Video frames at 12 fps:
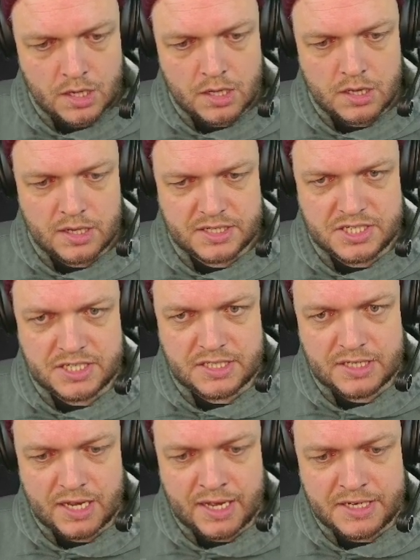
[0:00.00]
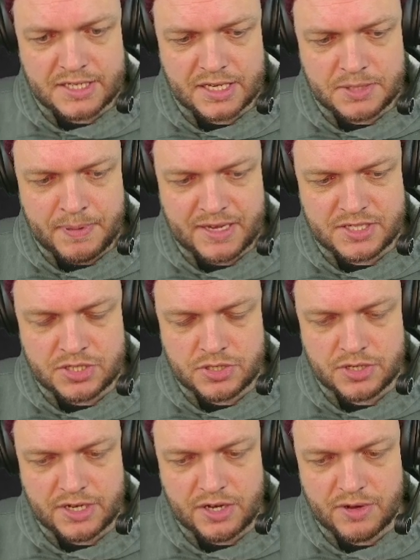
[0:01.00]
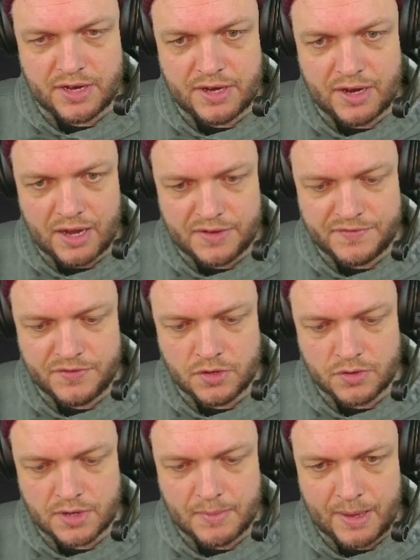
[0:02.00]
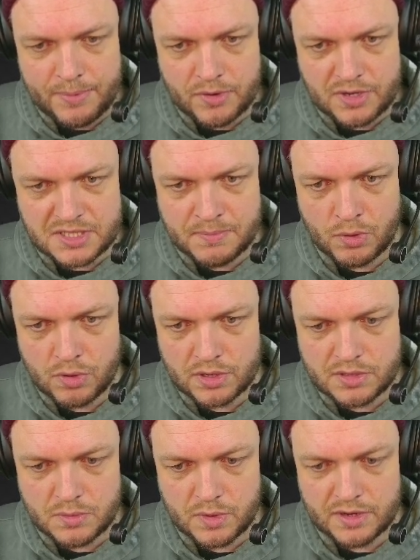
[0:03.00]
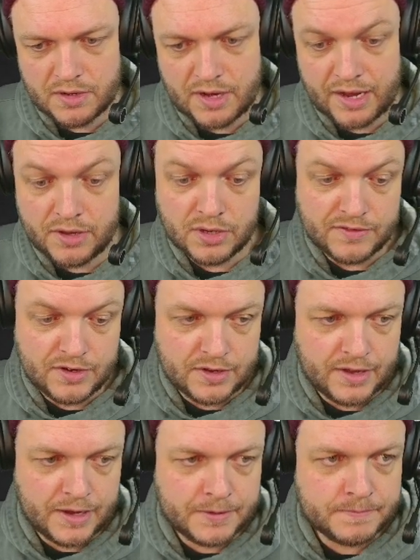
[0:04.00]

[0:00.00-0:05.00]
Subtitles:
let's see. I decided to pass the turn here and not Fury my opponent's board, where I could have done that.